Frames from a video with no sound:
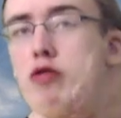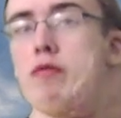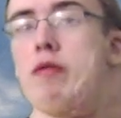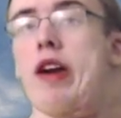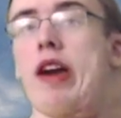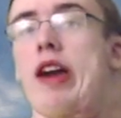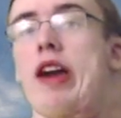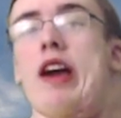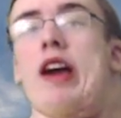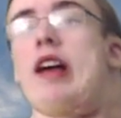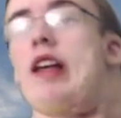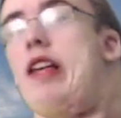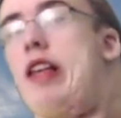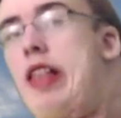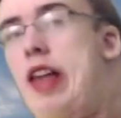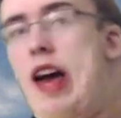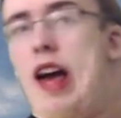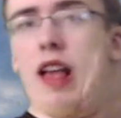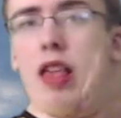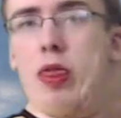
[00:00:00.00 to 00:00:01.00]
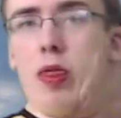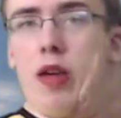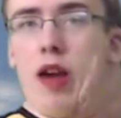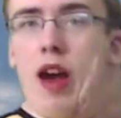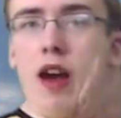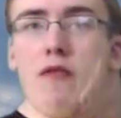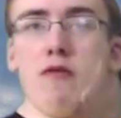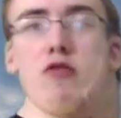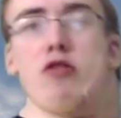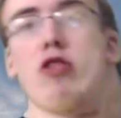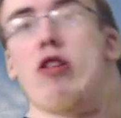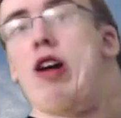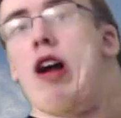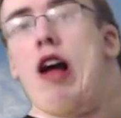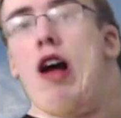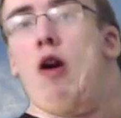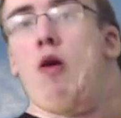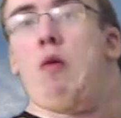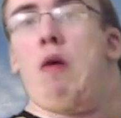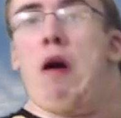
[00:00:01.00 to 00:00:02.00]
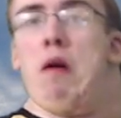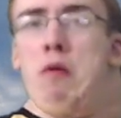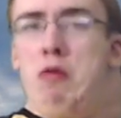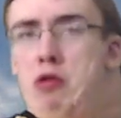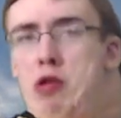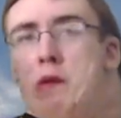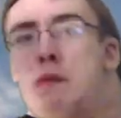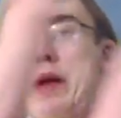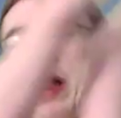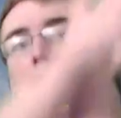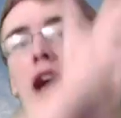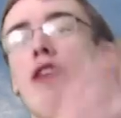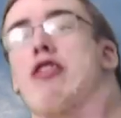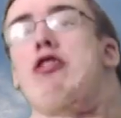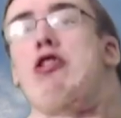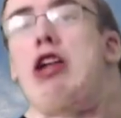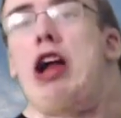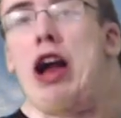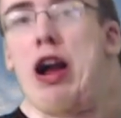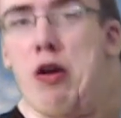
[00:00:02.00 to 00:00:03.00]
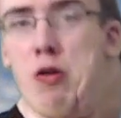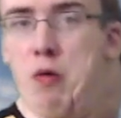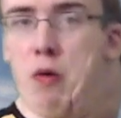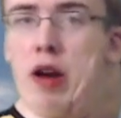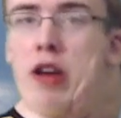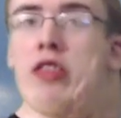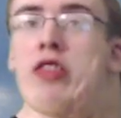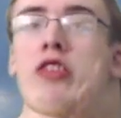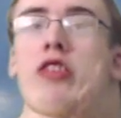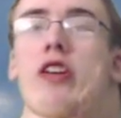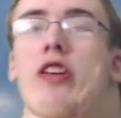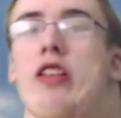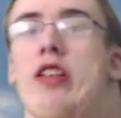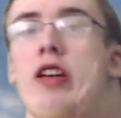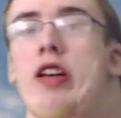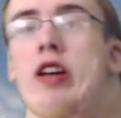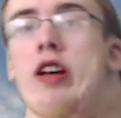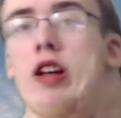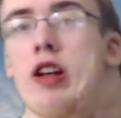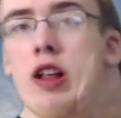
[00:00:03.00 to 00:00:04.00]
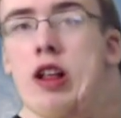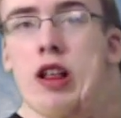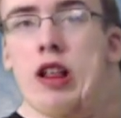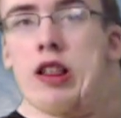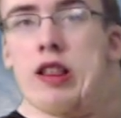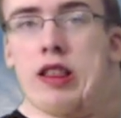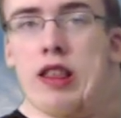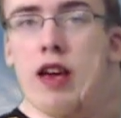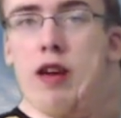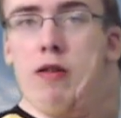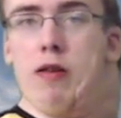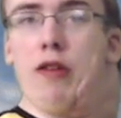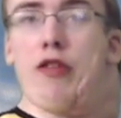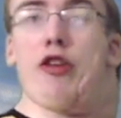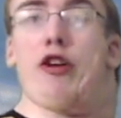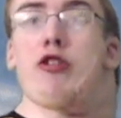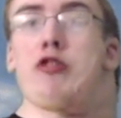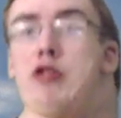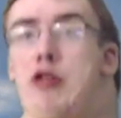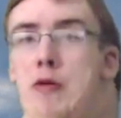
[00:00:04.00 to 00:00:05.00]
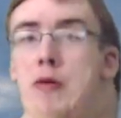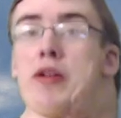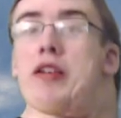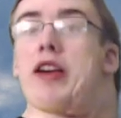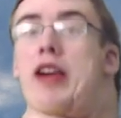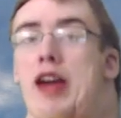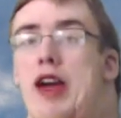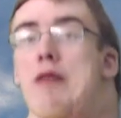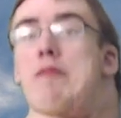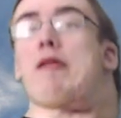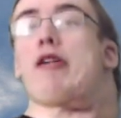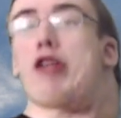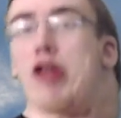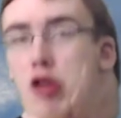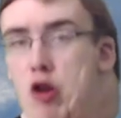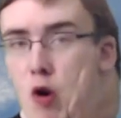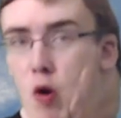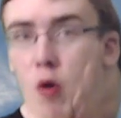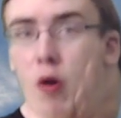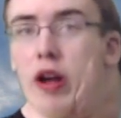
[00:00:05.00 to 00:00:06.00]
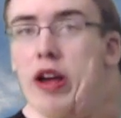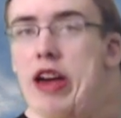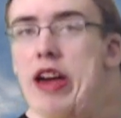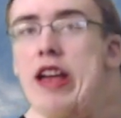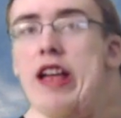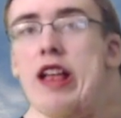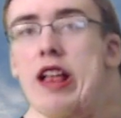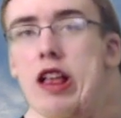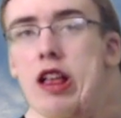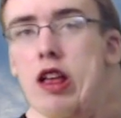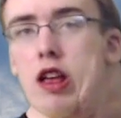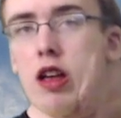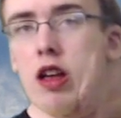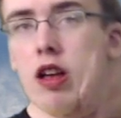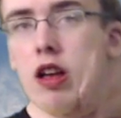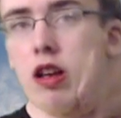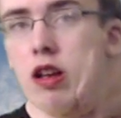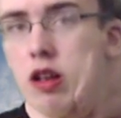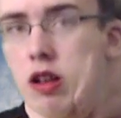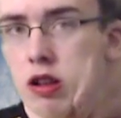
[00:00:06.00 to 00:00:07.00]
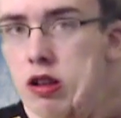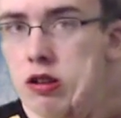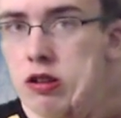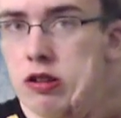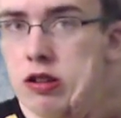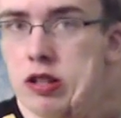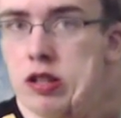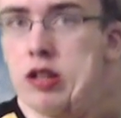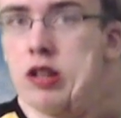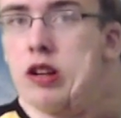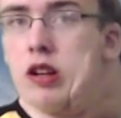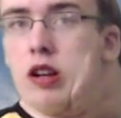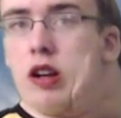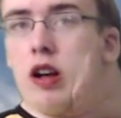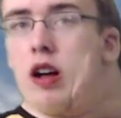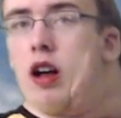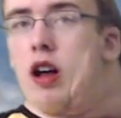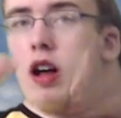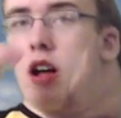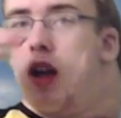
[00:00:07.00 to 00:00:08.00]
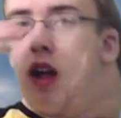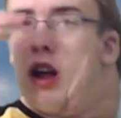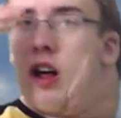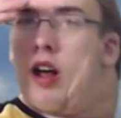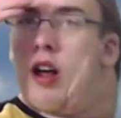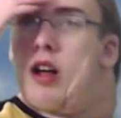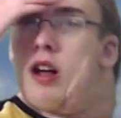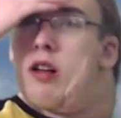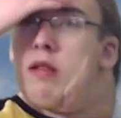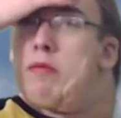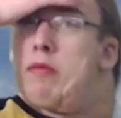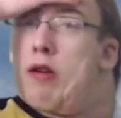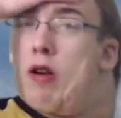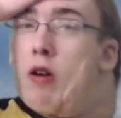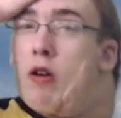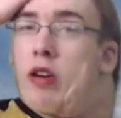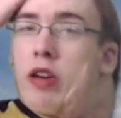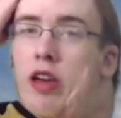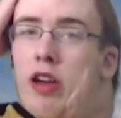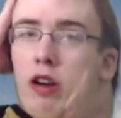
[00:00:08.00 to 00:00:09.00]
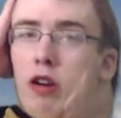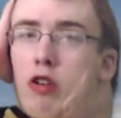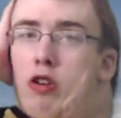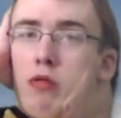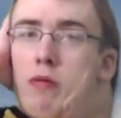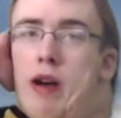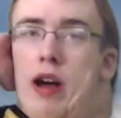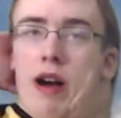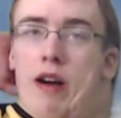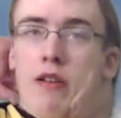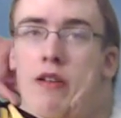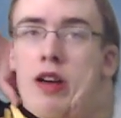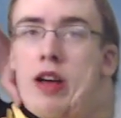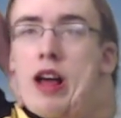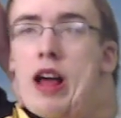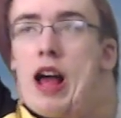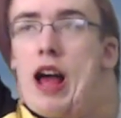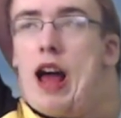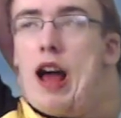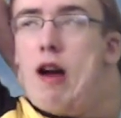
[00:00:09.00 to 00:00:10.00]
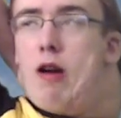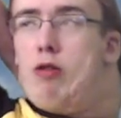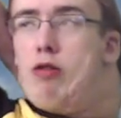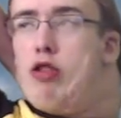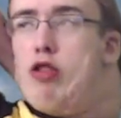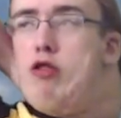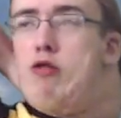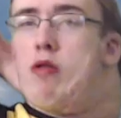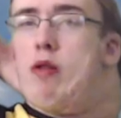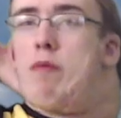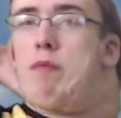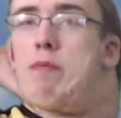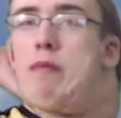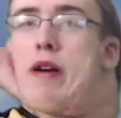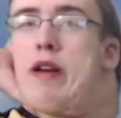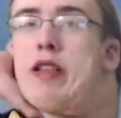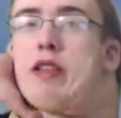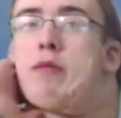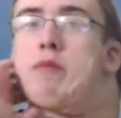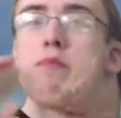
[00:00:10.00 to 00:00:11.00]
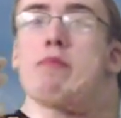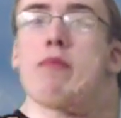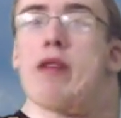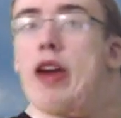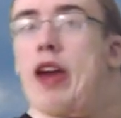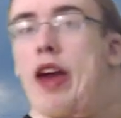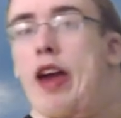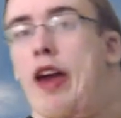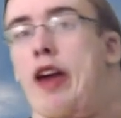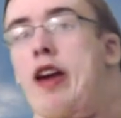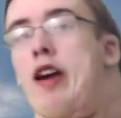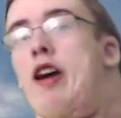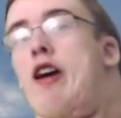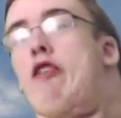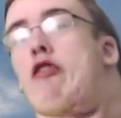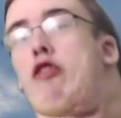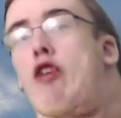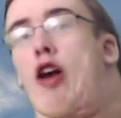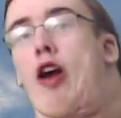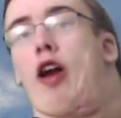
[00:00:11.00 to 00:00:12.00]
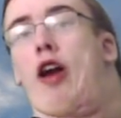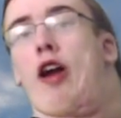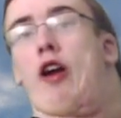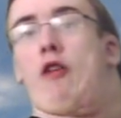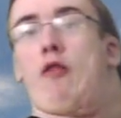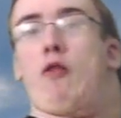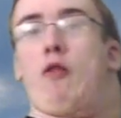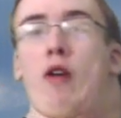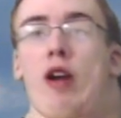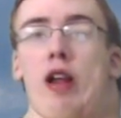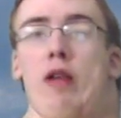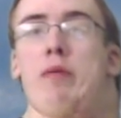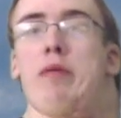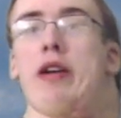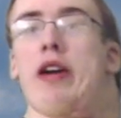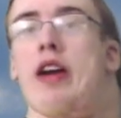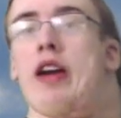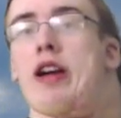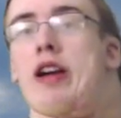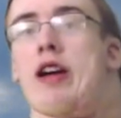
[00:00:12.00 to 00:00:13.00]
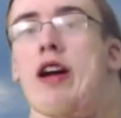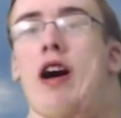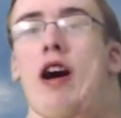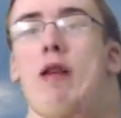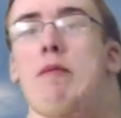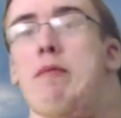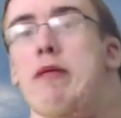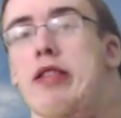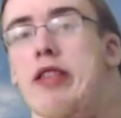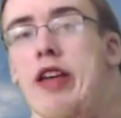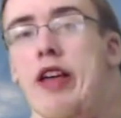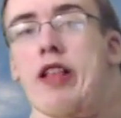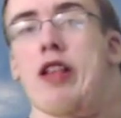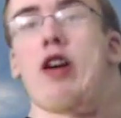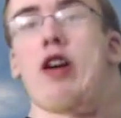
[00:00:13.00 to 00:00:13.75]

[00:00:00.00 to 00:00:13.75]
me. It has to be heaven or hell. Why would you even answer that question? Seriously, you're going to keep ignoring it? But I'll hear you out. How do you expect me, the incredibly incompetent